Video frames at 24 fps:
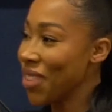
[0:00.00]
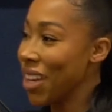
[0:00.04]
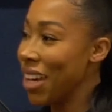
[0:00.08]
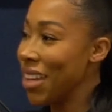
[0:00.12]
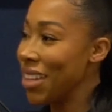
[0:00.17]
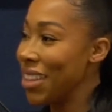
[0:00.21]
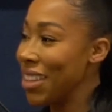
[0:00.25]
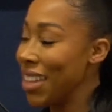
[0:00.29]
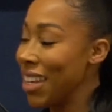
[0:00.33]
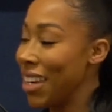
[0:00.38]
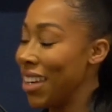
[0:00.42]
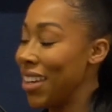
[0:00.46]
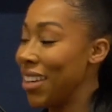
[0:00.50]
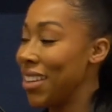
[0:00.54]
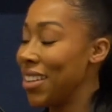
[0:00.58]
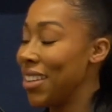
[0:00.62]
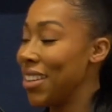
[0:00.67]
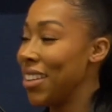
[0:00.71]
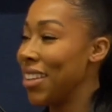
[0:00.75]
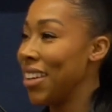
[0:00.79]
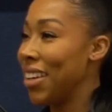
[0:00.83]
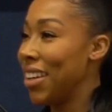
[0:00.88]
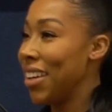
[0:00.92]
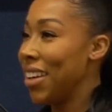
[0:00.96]
And
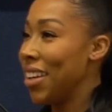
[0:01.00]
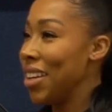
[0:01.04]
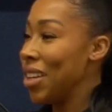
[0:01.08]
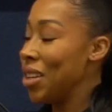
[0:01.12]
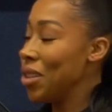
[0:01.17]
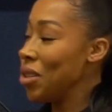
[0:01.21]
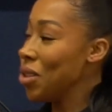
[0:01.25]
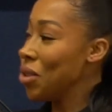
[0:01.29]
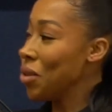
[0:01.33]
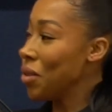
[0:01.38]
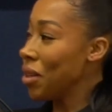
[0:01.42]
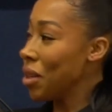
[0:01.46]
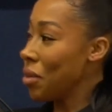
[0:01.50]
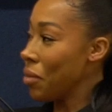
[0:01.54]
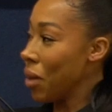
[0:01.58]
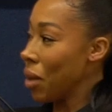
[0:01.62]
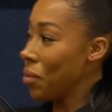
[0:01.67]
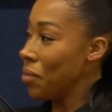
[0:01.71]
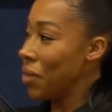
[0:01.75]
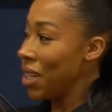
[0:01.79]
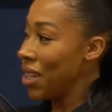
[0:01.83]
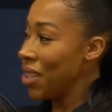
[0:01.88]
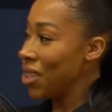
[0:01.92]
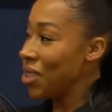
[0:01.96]
then during my
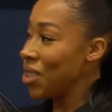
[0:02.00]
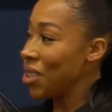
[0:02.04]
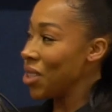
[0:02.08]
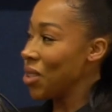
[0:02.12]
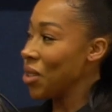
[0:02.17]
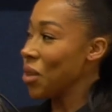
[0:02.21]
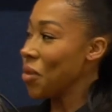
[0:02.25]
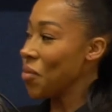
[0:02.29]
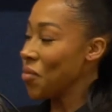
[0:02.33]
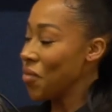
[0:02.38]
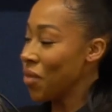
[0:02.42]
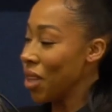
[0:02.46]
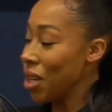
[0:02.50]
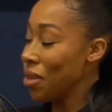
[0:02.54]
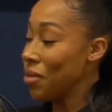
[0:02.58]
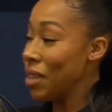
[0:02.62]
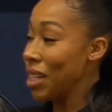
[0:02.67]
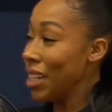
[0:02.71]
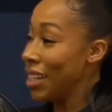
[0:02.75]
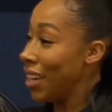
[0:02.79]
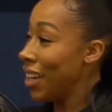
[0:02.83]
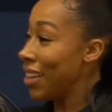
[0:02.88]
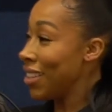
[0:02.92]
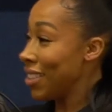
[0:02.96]
pitch, they
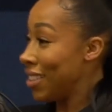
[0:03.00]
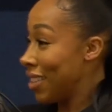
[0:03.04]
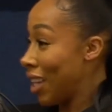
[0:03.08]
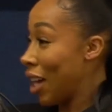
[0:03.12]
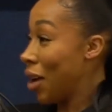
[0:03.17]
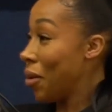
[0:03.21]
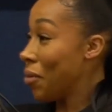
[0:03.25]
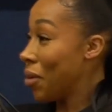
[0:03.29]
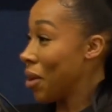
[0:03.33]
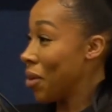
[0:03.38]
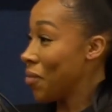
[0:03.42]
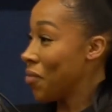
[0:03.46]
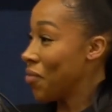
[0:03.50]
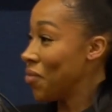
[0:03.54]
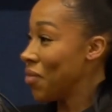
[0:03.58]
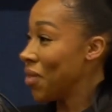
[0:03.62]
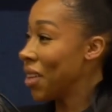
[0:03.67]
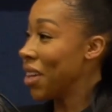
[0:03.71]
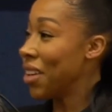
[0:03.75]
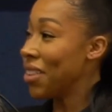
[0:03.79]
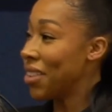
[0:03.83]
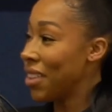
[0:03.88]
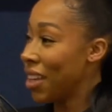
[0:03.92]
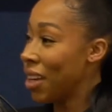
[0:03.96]
really liked that one.
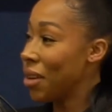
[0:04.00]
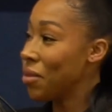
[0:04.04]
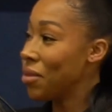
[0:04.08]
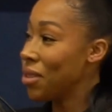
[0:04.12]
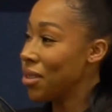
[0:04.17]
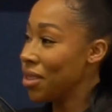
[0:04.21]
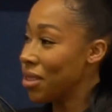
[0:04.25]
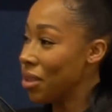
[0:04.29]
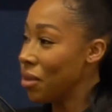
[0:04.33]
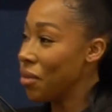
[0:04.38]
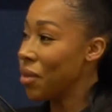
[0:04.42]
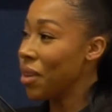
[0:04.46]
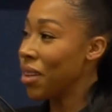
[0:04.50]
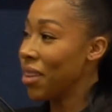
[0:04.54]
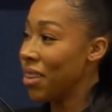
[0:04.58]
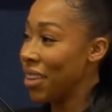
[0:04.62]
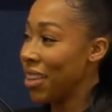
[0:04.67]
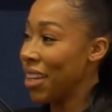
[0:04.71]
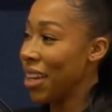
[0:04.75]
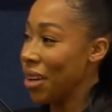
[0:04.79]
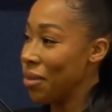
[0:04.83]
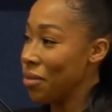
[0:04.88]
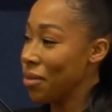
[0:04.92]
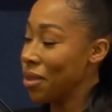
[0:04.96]
And that was the one
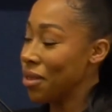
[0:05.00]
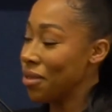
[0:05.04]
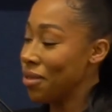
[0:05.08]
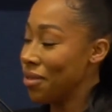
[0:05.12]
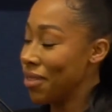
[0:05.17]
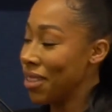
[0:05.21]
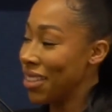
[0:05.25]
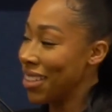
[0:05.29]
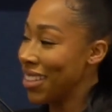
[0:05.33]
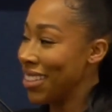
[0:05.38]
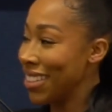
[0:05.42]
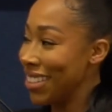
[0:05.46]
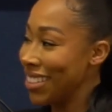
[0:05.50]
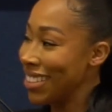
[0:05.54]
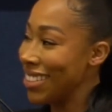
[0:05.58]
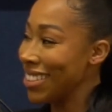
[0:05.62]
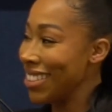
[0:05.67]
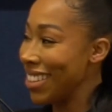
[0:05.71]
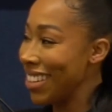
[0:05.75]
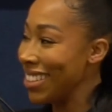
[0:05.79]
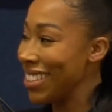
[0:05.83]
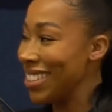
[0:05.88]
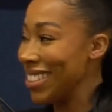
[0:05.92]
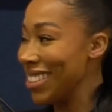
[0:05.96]
that we've
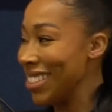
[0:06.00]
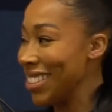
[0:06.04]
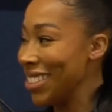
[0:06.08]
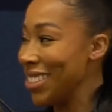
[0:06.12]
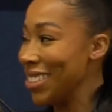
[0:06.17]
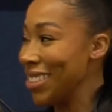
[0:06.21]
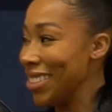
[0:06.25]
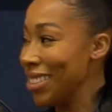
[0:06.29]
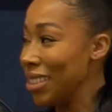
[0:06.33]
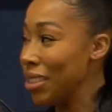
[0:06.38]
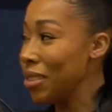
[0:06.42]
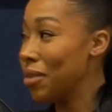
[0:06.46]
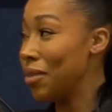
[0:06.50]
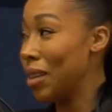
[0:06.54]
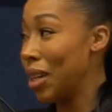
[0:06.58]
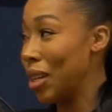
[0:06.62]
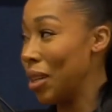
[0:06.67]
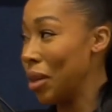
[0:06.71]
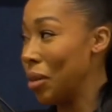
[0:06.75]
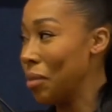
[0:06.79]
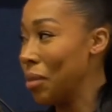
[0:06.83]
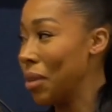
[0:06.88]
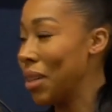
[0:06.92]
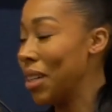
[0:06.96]
decided to
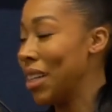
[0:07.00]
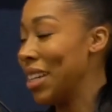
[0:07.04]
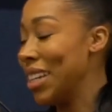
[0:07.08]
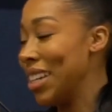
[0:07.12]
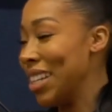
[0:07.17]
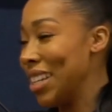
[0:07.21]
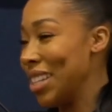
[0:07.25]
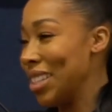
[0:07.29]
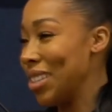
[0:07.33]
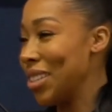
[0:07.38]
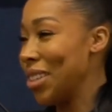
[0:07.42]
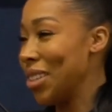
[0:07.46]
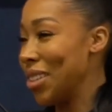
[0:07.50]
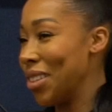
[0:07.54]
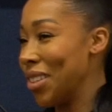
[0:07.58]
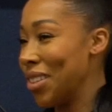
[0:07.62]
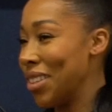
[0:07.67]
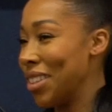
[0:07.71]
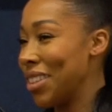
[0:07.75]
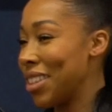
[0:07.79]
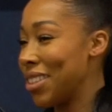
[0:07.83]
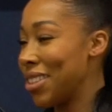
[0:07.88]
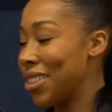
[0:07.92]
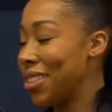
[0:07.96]
develop. So,
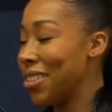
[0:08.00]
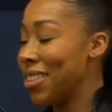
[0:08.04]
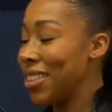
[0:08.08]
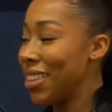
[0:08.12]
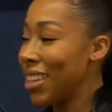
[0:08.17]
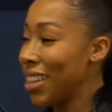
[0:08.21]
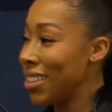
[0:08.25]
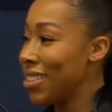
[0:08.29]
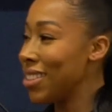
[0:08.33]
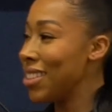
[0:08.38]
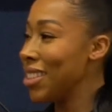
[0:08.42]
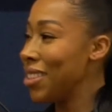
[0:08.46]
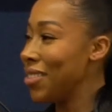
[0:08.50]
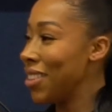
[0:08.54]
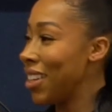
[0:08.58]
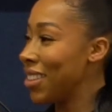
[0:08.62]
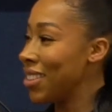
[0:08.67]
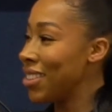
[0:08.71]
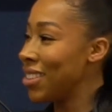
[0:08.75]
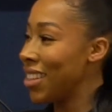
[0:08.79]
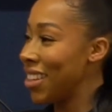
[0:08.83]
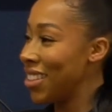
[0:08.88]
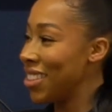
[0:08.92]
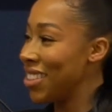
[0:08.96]
sorry, that's still
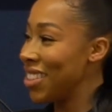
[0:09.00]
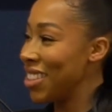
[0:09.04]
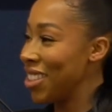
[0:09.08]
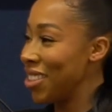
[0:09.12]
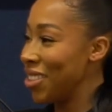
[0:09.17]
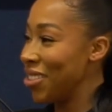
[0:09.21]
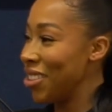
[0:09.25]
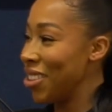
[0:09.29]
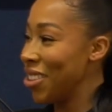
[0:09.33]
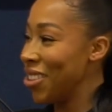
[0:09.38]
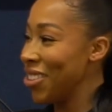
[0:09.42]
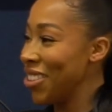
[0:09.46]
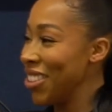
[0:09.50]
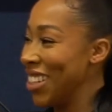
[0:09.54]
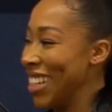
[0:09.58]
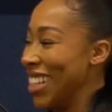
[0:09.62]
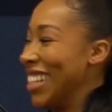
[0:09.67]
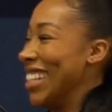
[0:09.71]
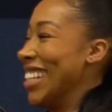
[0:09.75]
at stage 0.